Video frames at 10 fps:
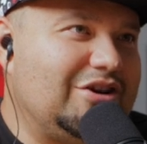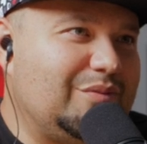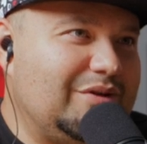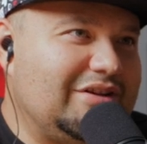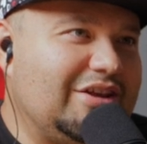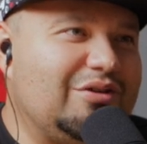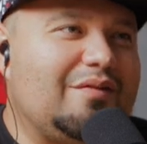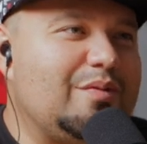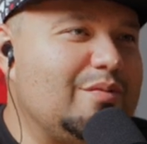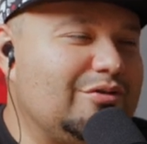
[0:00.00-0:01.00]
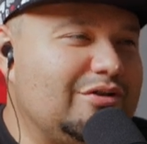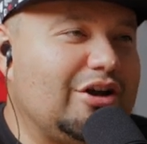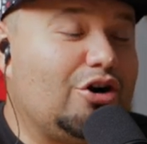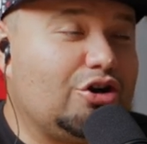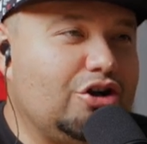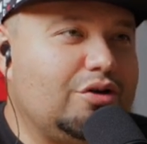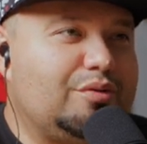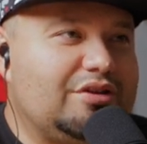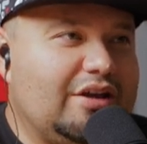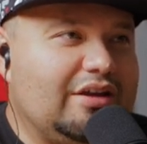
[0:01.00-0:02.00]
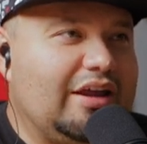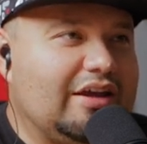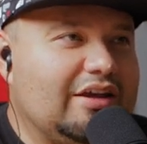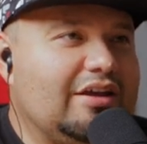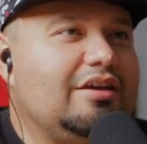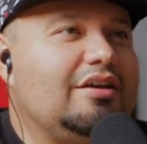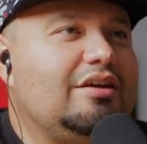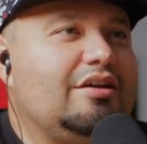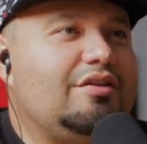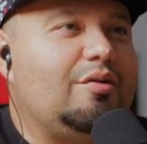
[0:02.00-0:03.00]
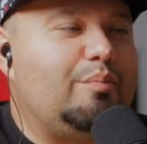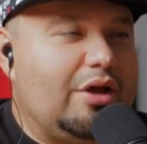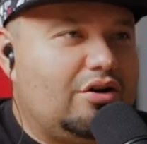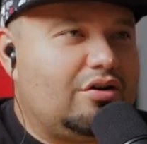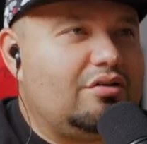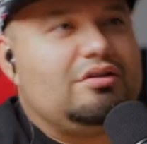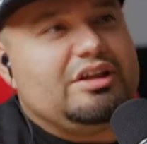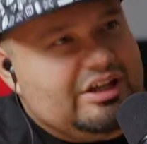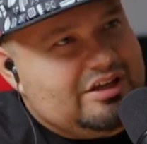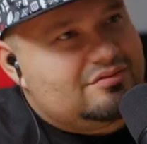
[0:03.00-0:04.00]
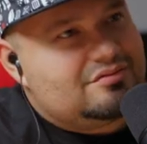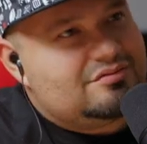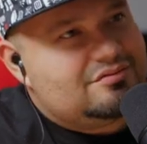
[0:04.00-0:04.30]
you know what I mean? Like you have people who like are good, but they like they're better leading.